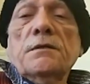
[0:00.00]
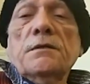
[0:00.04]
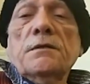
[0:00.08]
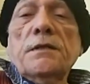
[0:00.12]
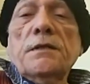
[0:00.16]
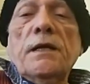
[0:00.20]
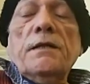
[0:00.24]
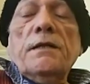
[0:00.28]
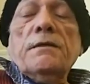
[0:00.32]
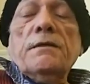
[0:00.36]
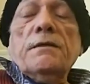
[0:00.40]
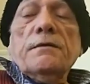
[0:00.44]

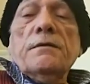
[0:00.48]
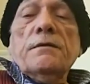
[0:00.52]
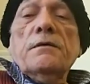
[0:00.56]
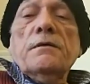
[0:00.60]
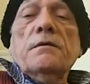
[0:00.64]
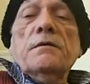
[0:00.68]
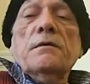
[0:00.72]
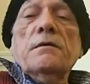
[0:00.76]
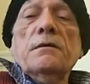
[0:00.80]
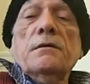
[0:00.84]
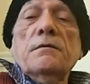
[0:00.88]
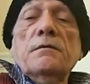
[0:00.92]
that
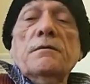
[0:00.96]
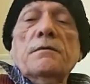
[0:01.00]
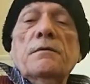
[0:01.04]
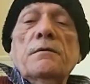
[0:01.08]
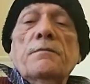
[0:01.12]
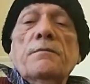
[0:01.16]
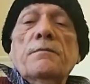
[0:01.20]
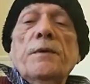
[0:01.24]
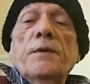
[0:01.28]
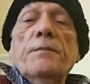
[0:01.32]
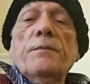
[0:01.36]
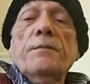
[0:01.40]

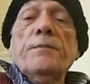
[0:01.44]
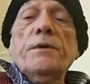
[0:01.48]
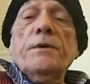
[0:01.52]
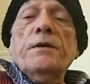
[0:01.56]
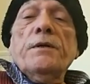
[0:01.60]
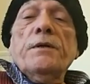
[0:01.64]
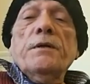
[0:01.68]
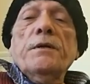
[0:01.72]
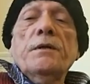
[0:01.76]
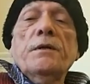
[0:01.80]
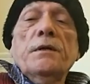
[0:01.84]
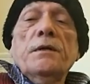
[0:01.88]

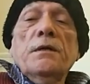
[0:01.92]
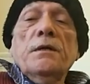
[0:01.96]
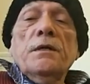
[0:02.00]
paper